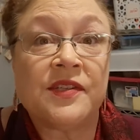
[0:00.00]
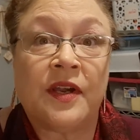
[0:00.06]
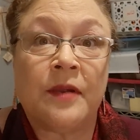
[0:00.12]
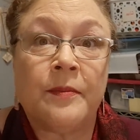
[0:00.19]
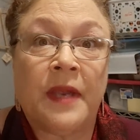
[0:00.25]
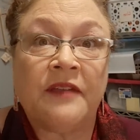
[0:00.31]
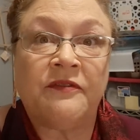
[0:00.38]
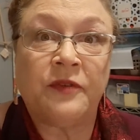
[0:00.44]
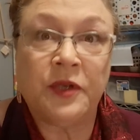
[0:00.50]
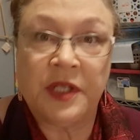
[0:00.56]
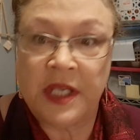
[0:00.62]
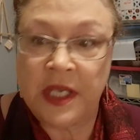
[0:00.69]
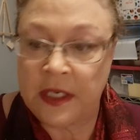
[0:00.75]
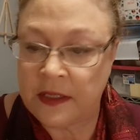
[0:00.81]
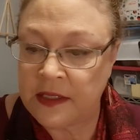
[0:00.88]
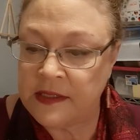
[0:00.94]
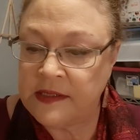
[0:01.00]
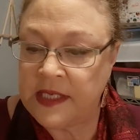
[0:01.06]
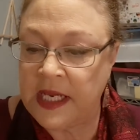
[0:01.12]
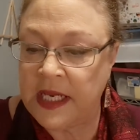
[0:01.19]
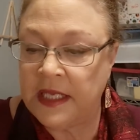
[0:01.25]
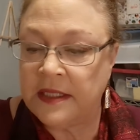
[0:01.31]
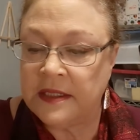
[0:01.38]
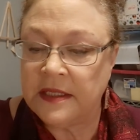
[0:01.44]
Sorry, my foot kicked the
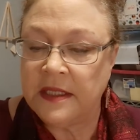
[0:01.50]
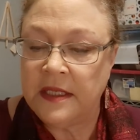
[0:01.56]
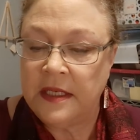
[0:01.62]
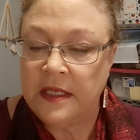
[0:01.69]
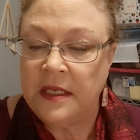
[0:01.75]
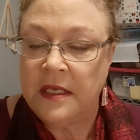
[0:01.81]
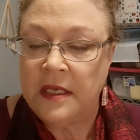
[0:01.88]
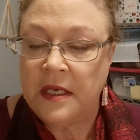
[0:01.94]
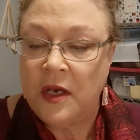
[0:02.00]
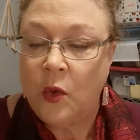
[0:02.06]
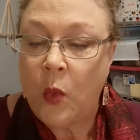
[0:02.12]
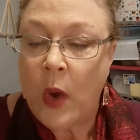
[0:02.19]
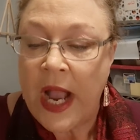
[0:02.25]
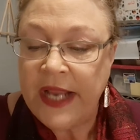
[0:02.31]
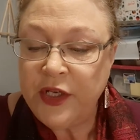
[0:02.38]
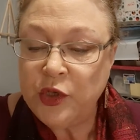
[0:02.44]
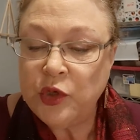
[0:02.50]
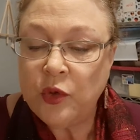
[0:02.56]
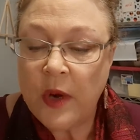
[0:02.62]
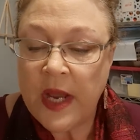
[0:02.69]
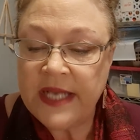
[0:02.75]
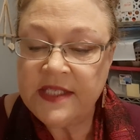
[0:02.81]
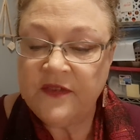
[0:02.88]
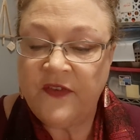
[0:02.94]
stand. Why do
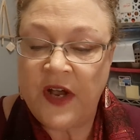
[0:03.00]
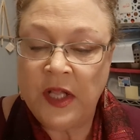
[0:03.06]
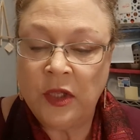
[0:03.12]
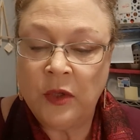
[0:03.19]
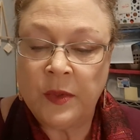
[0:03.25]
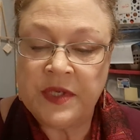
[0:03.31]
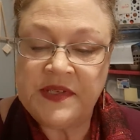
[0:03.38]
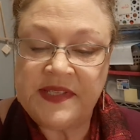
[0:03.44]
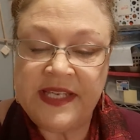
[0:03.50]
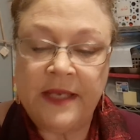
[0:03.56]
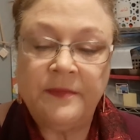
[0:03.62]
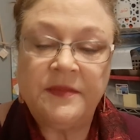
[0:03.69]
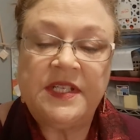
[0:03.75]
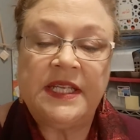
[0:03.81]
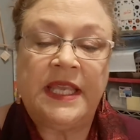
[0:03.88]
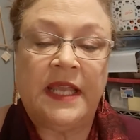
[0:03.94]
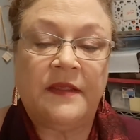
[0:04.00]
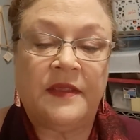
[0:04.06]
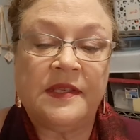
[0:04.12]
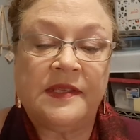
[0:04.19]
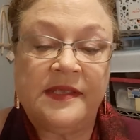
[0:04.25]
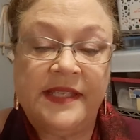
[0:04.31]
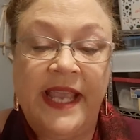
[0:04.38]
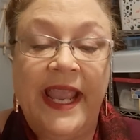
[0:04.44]
Christ followers seem to get
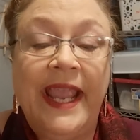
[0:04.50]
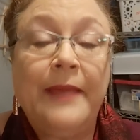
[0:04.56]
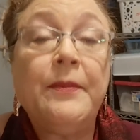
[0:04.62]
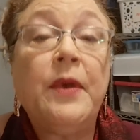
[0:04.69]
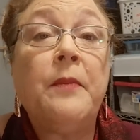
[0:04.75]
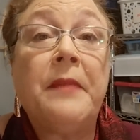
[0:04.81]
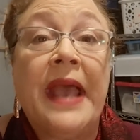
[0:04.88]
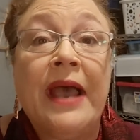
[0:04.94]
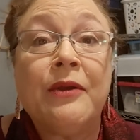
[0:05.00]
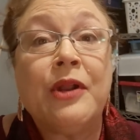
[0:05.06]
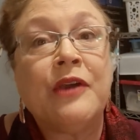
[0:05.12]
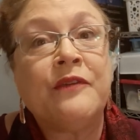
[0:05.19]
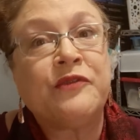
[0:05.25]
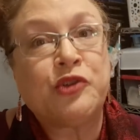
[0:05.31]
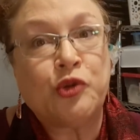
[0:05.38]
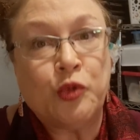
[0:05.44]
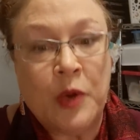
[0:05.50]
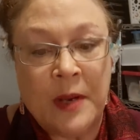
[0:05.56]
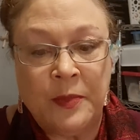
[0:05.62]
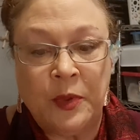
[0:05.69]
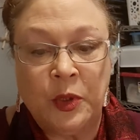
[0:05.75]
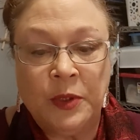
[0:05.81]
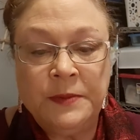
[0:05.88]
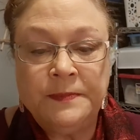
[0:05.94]
the same amount of
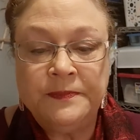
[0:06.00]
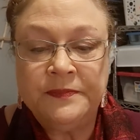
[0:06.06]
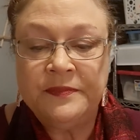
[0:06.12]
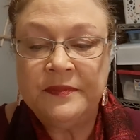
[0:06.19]
trouble